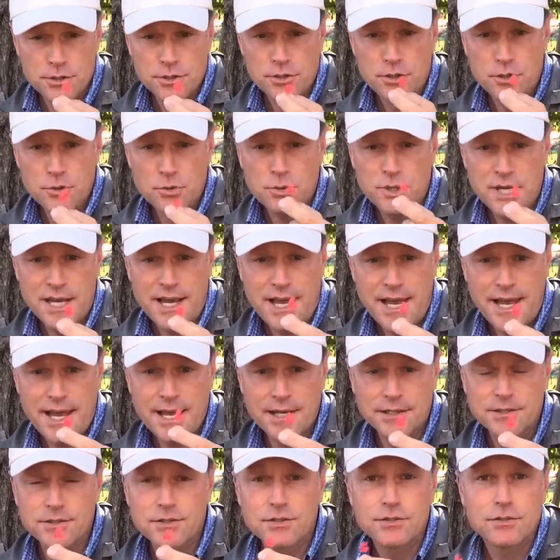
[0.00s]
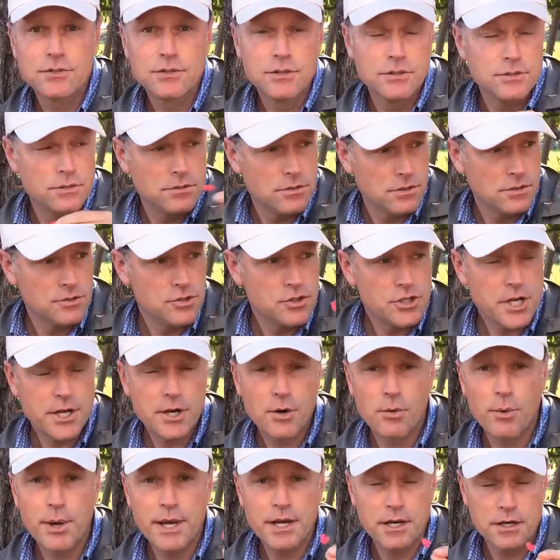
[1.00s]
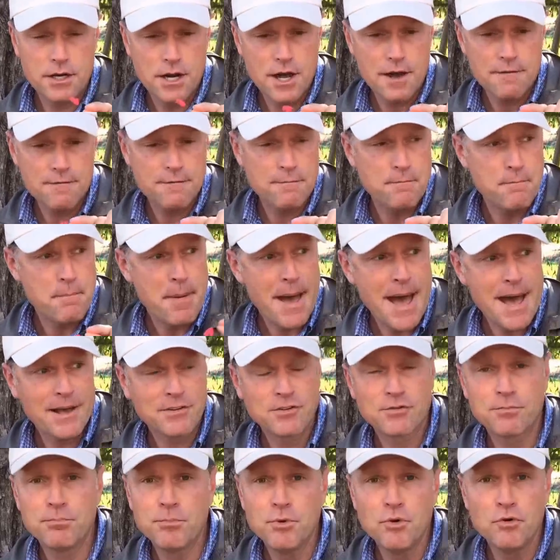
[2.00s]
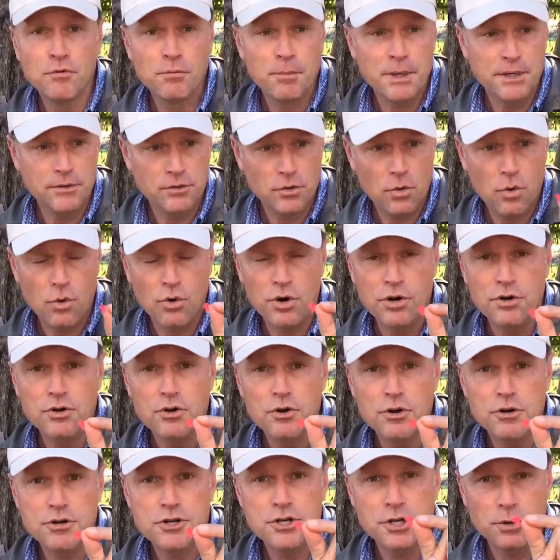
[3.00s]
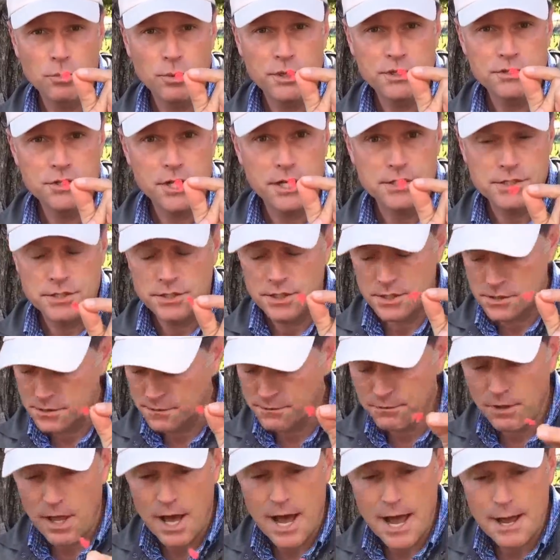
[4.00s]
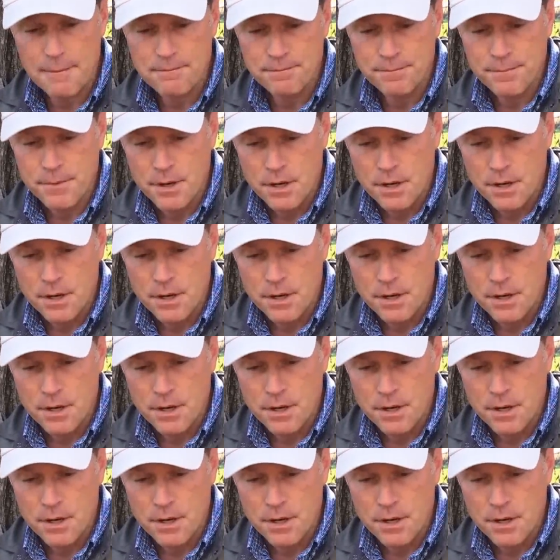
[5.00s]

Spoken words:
You can't generate enough mass movement or inertia with just this fly.